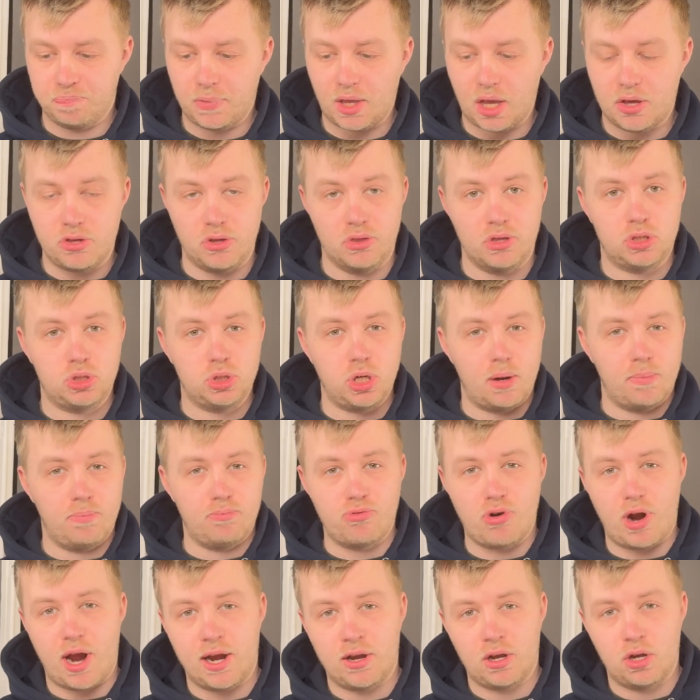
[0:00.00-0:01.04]
So at the top
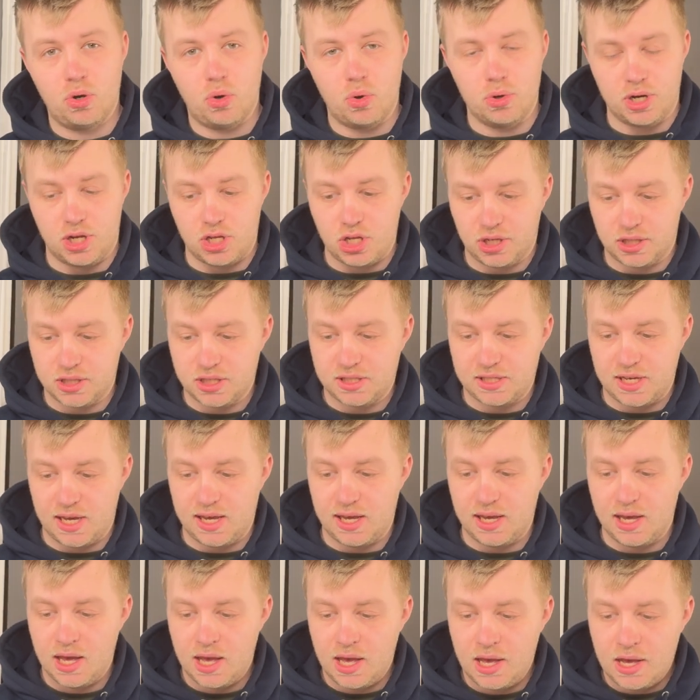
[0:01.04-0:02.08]
right-hand corner, you can see
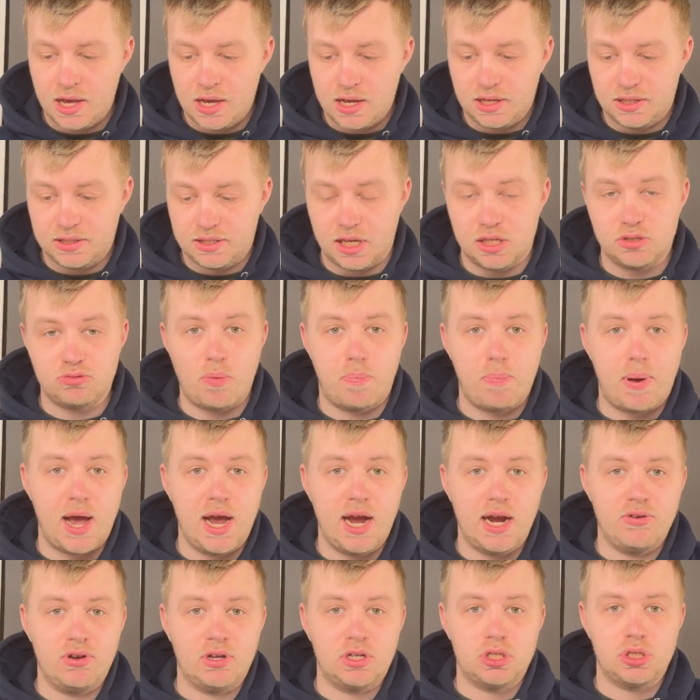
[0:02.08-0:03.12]
it says
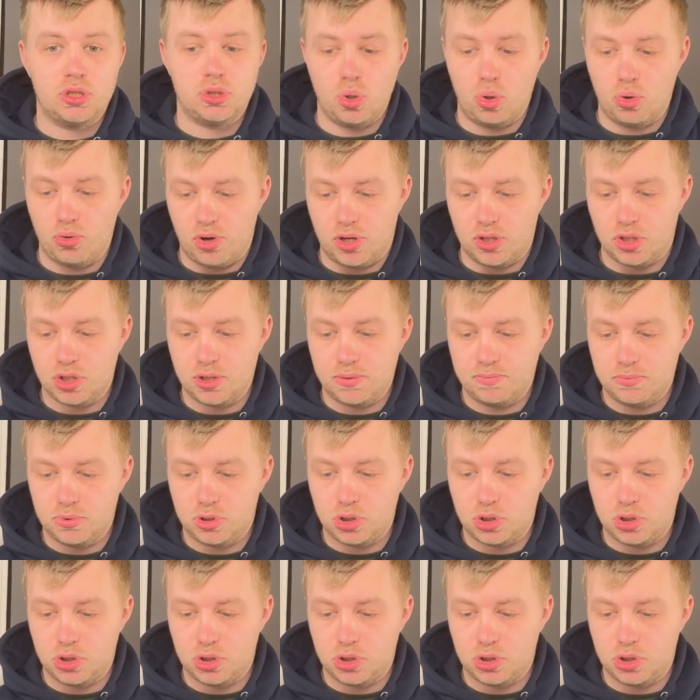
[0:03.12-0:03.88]
repairing storage.